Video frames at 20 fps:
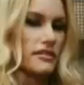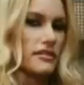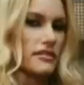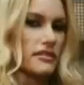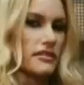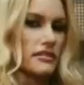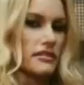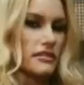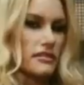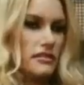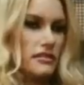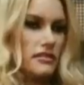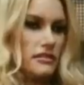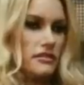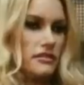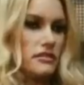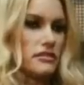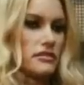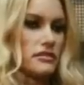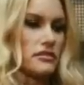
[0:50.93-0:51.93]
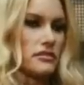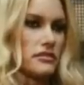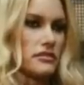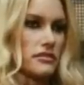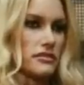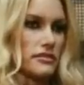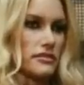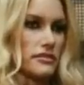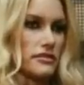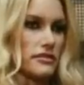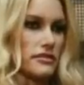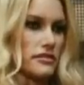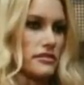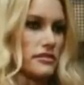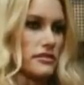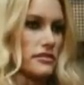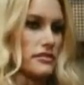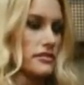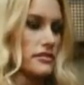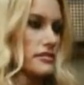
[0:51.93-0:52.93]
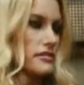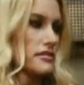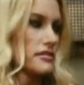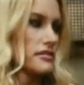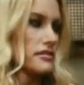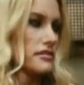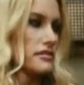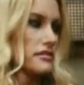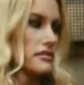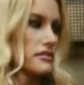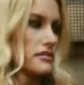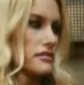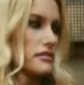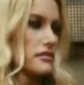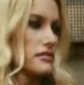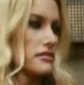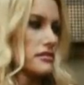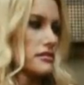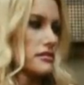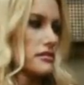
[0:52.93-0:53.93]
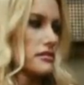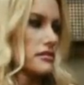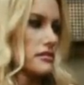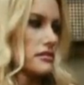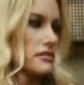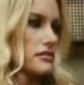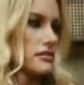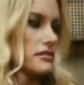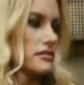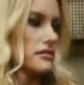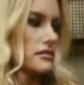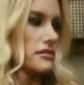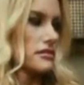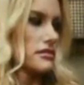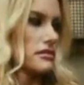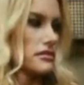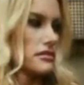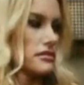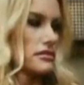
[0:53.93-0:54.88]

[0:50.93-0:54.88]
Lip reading: No words are spoken by the person on screen.